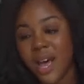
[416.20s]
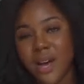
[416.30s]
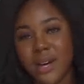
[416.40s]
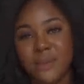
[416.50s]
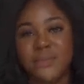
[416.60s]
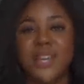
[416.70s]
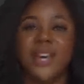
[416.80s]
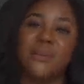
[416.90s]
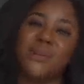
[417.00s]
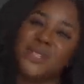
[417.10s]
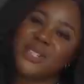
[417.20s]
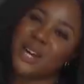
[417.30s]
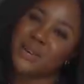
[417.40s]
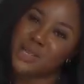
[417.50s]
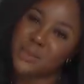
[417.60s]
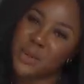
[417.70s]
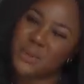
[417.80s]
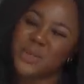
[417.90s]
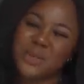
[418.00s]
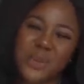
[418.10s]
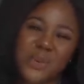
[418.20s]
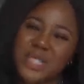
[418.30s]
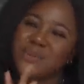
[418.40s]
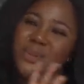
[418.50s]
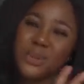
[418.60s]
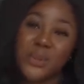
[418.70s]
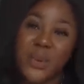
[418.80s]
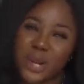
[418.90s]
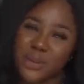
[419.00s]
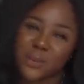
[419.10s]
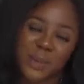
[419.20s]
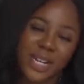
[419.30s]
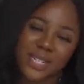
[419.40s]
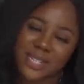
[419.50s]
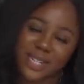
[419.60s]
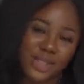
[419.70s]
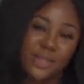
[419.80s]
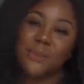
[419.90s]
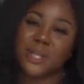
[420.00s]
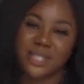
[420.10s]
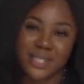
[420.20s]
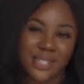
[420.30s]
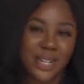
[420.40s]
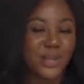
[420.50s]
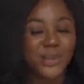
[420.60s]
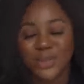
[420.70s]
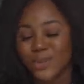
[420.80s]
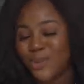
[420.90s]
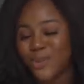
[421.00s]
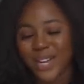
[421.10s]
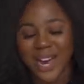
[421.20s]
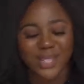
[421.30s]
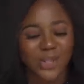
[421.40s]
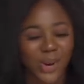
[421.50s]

um yeah just carry a small box you won't even look weird because Piccadilly is like a shopping center you won't look weird at